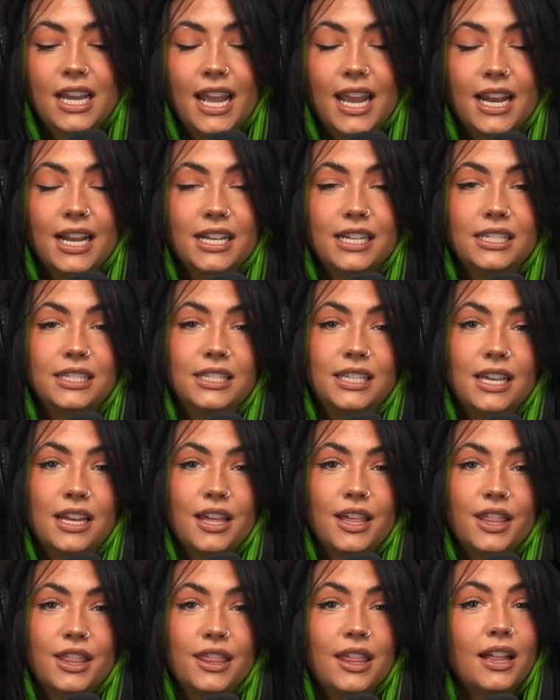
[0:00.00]
it is
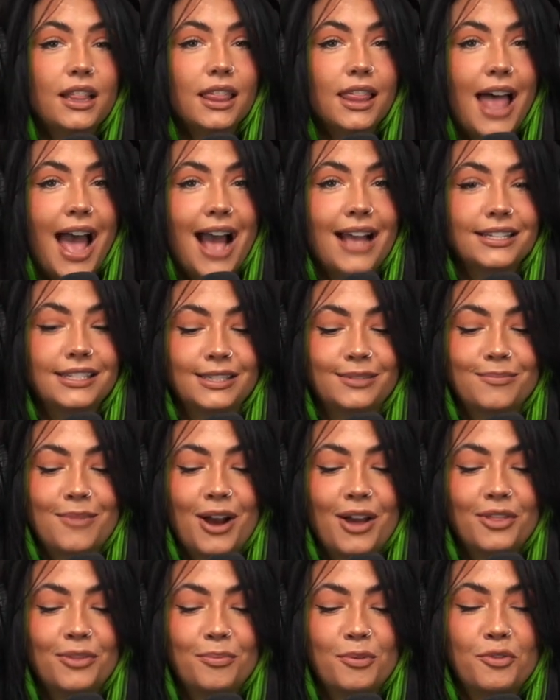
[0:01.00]
the last
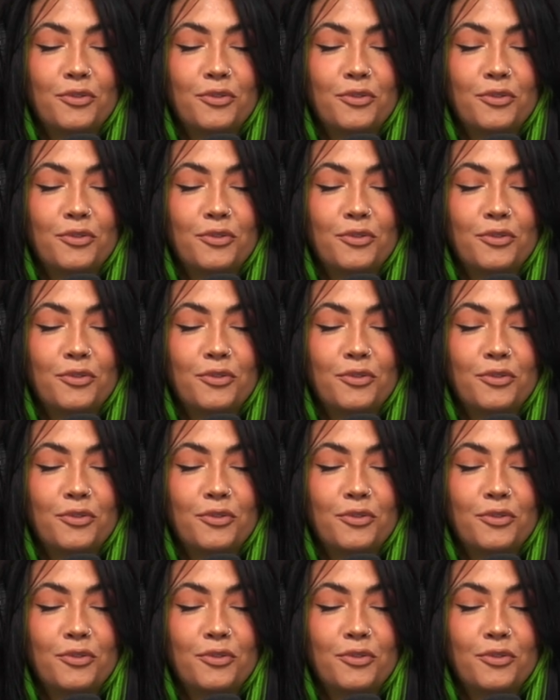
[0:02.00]
month